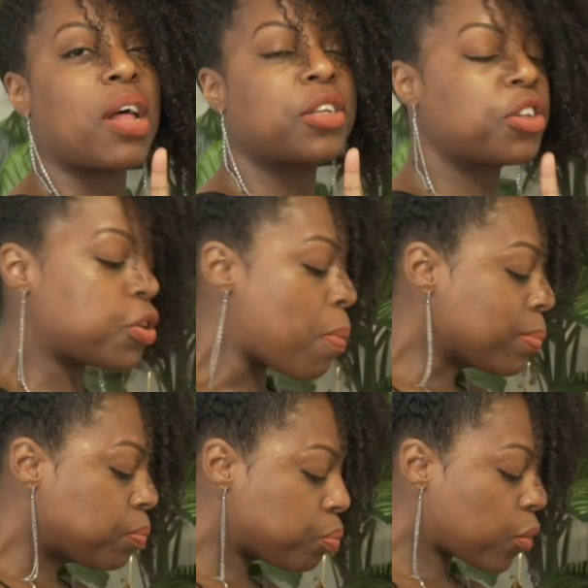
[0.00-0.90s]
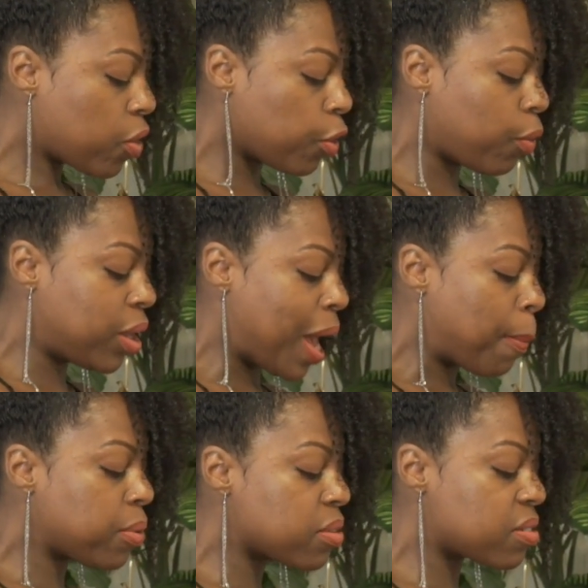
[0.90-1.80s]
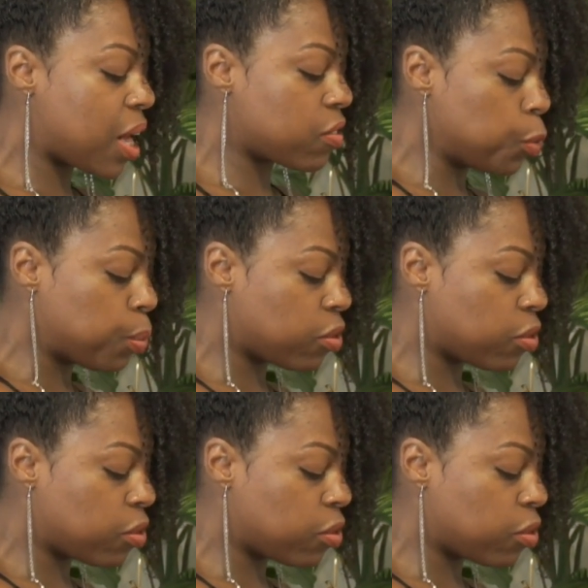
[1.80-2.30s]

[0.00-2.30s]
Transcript: telling you, the green apple is not super